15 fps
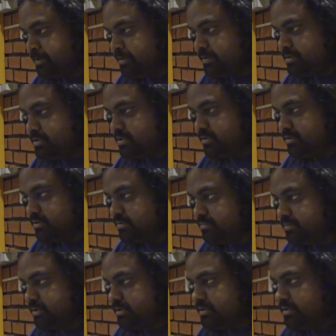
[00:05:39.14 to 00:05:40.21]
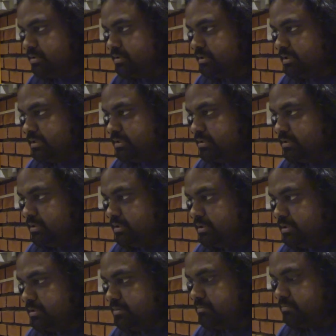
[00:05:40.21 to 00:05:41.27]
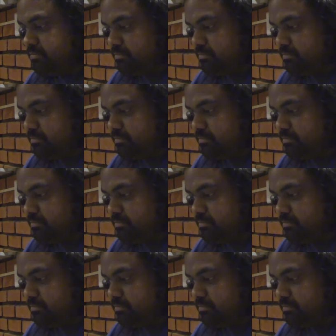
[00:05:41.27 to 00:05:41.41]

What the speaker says: So uh,